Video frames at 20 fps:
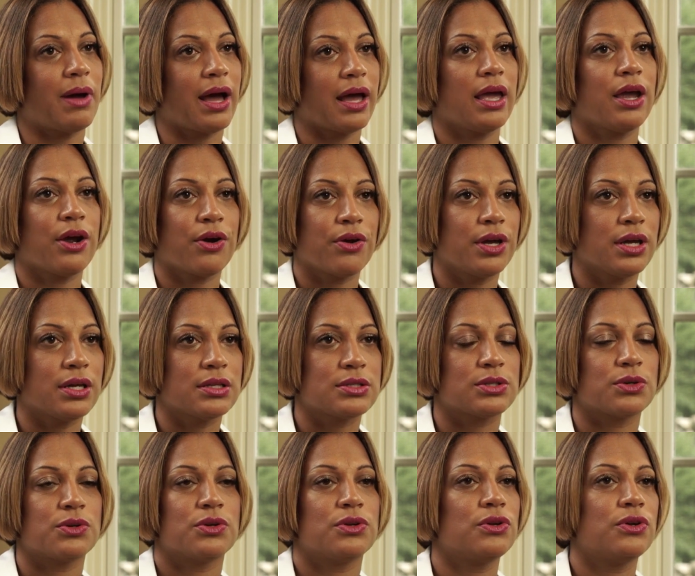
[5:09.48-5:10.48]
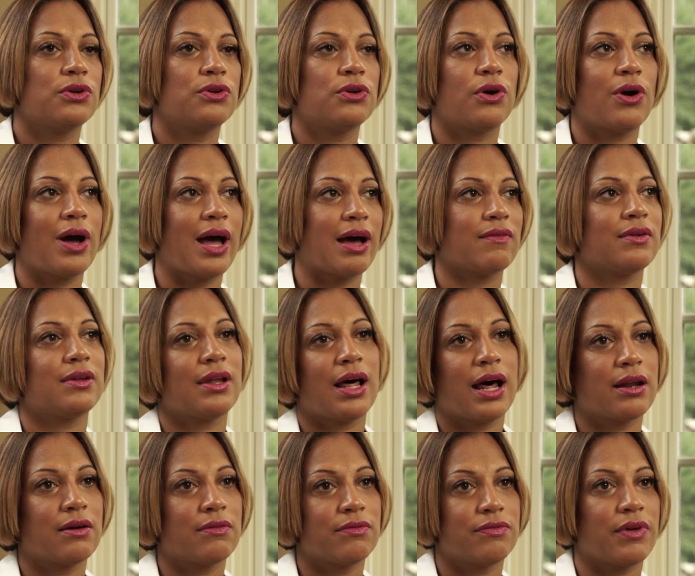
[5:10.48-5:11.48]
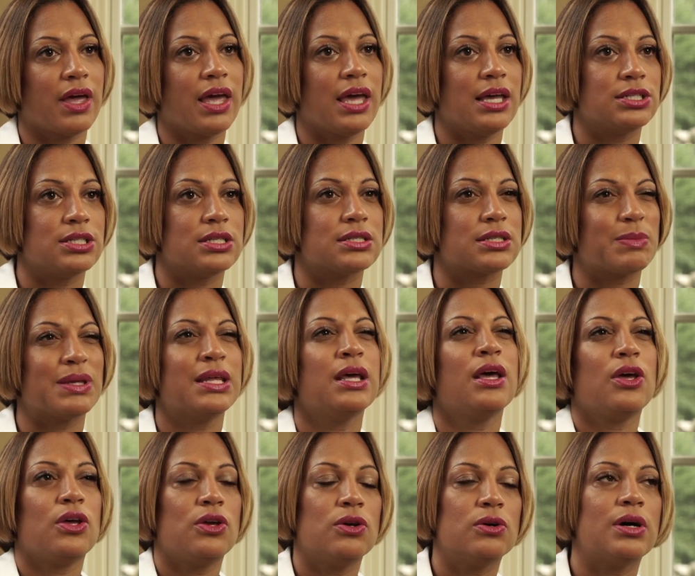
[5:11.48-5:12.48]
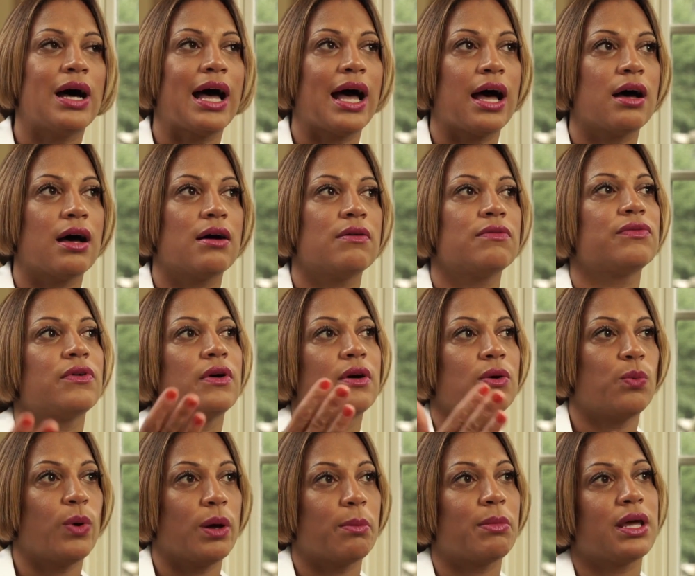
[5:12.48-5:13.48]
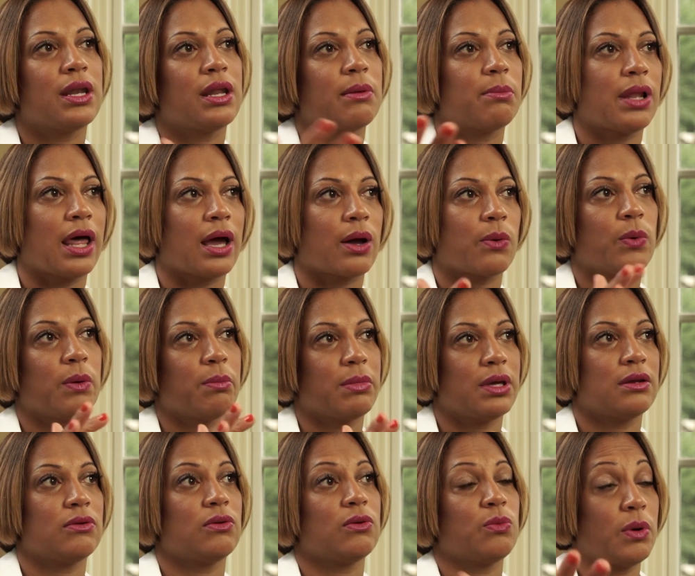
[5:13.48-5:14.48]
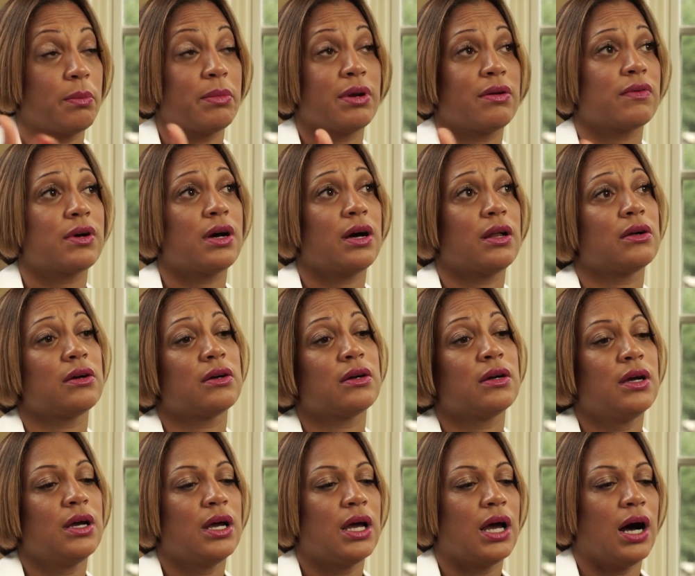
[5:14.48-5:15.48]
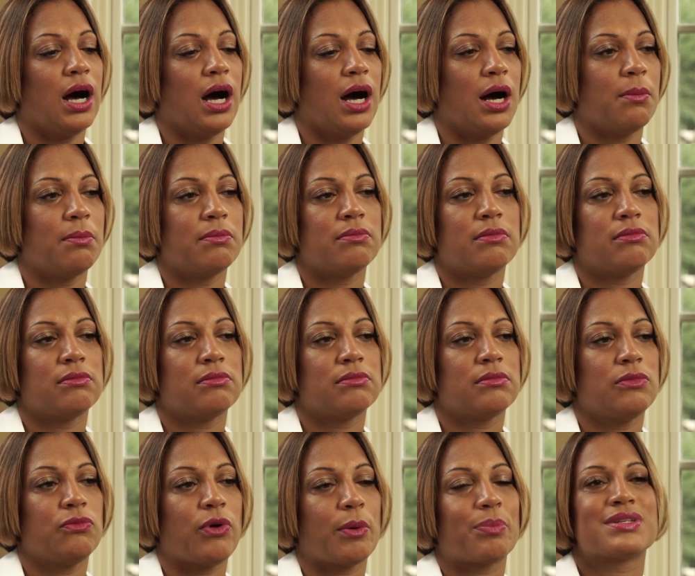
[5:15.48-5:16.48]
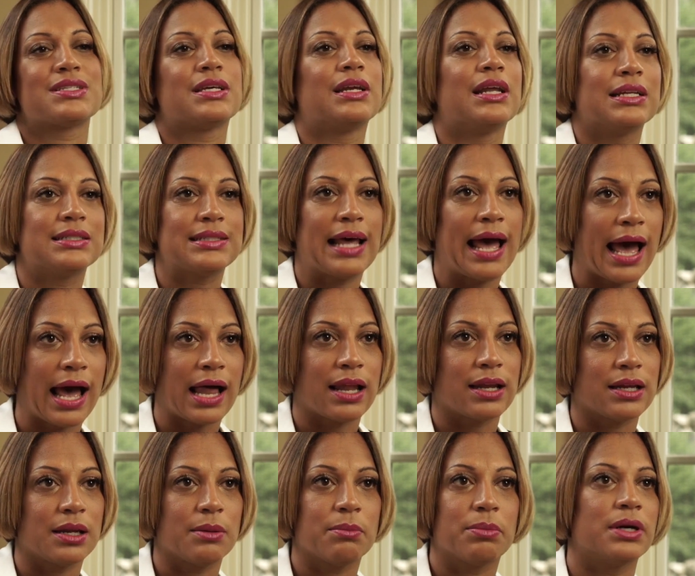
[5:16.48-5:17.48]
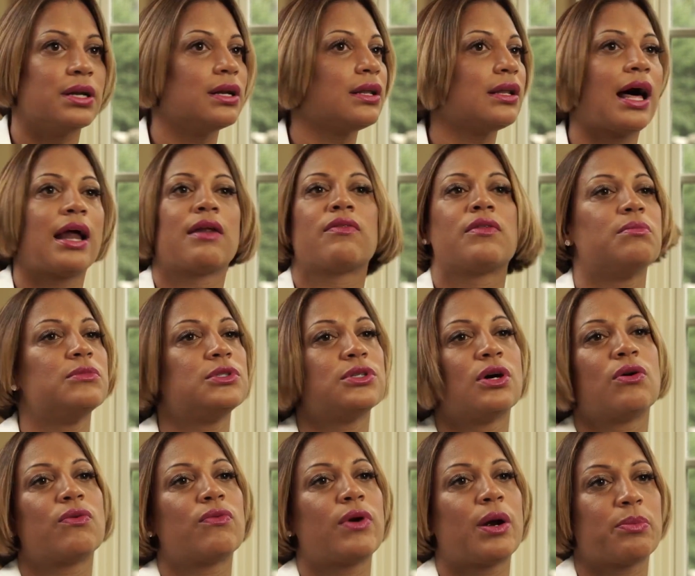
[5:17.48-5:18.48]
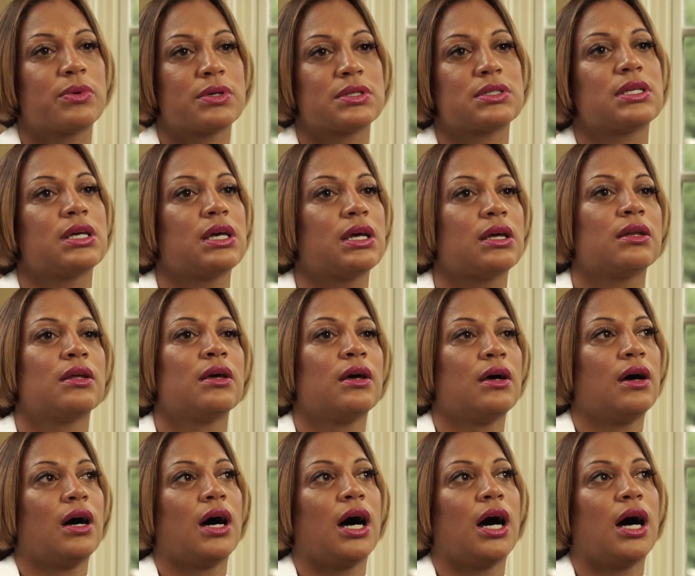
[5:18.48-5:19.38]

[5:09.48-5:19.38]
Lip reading: my area. So you don't have a lot of agents. You'll have women and black women or women of color representing talent, but a lot of them don't represent